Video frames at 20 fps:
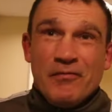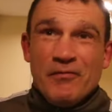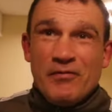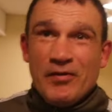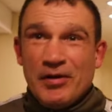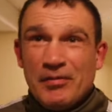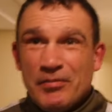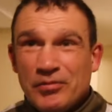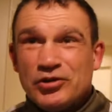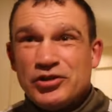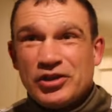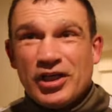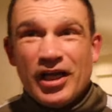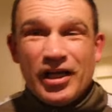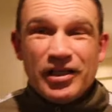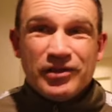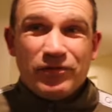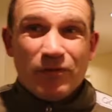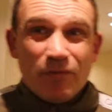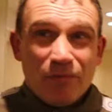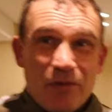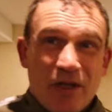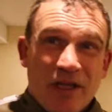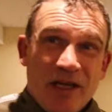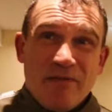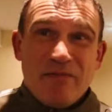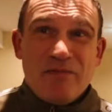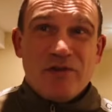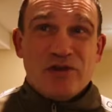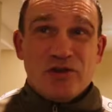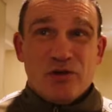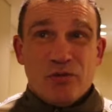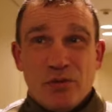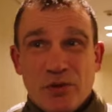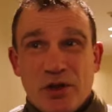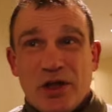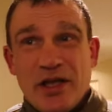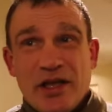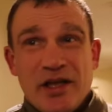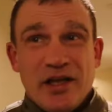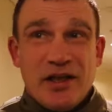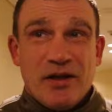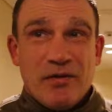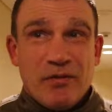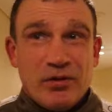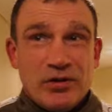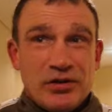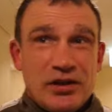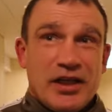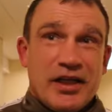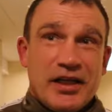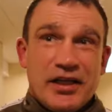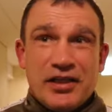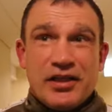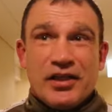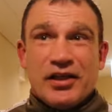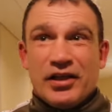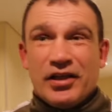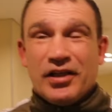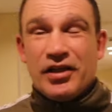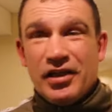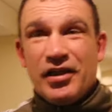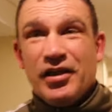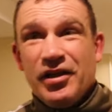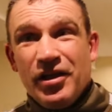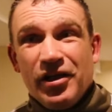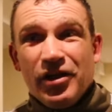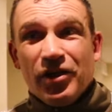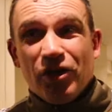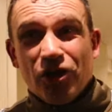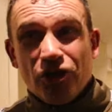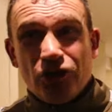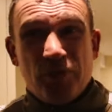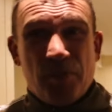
famous guys from television were there. There was like uh, the